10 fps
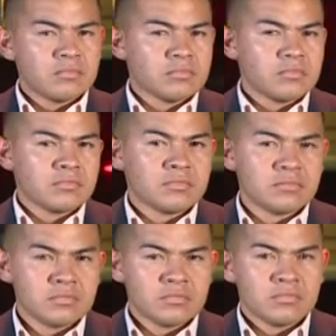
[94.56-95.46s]

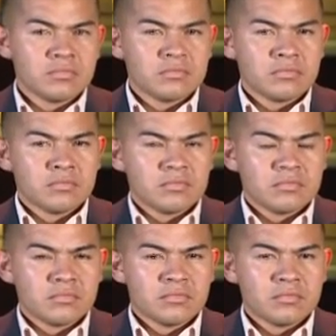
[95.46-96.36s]

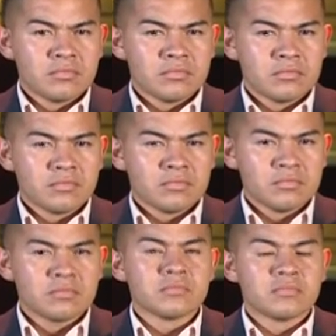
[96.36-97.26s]

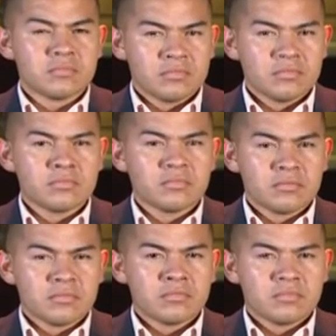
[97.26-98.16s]

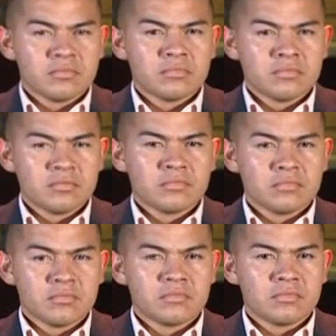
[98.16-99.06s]

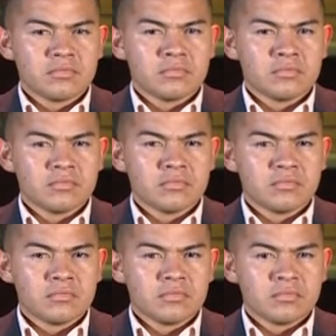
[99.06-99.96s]

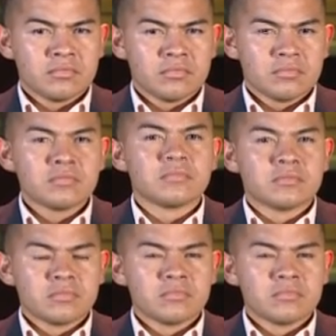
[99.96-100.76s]
[no speech]